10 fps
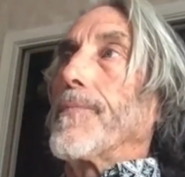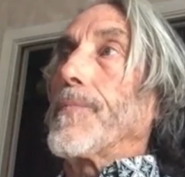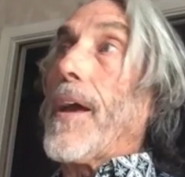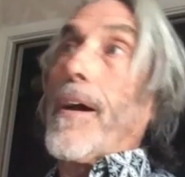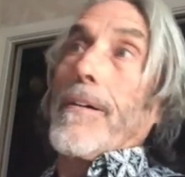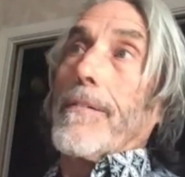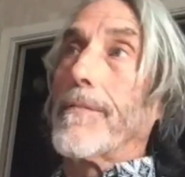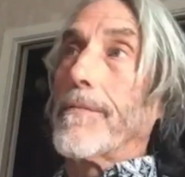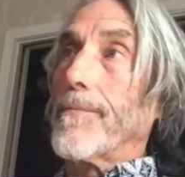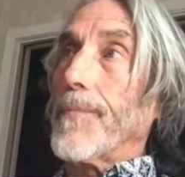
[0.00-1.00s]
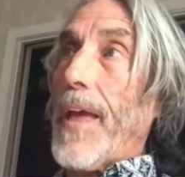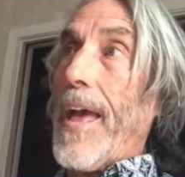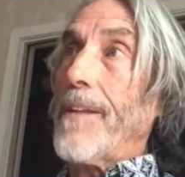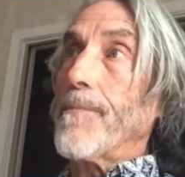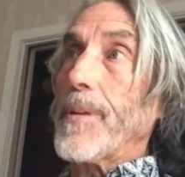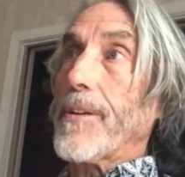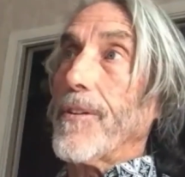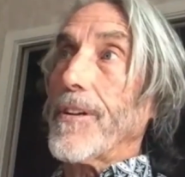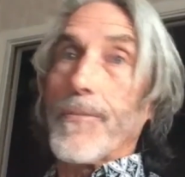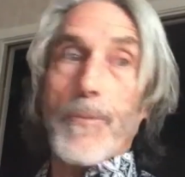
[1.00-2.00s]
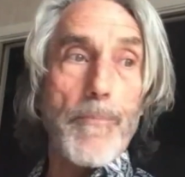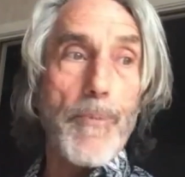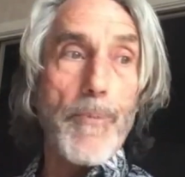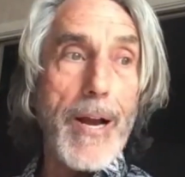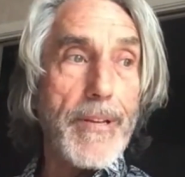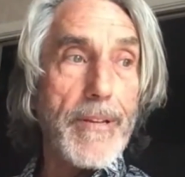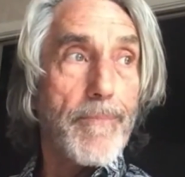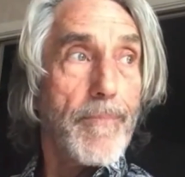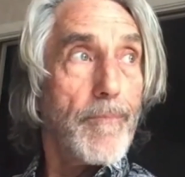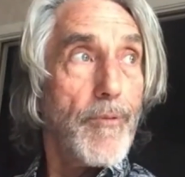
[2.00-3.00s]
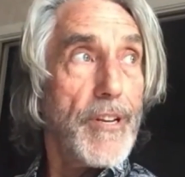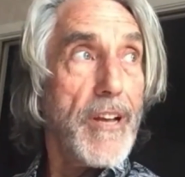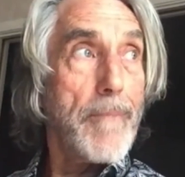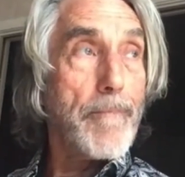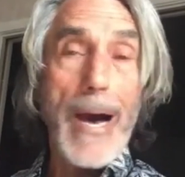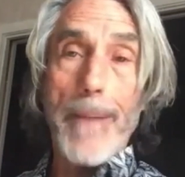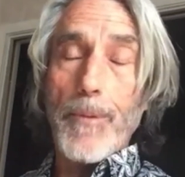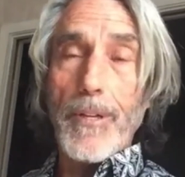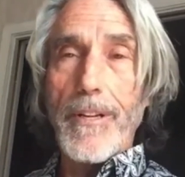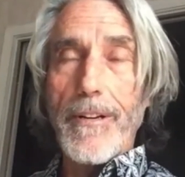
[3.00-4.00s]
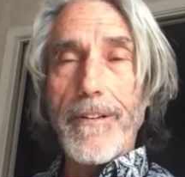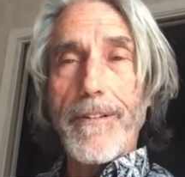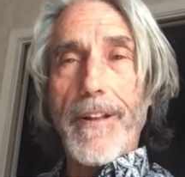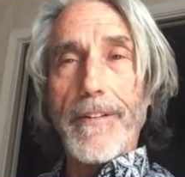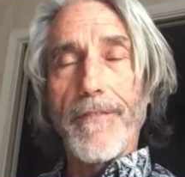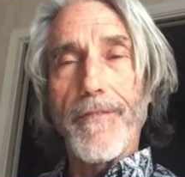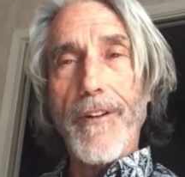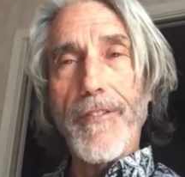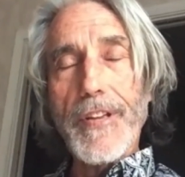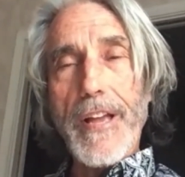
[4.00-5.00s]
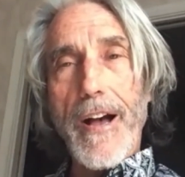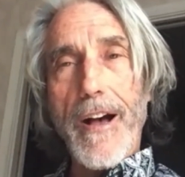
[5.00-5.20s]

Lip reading: yeah. And because we're probably pretty unpopular and very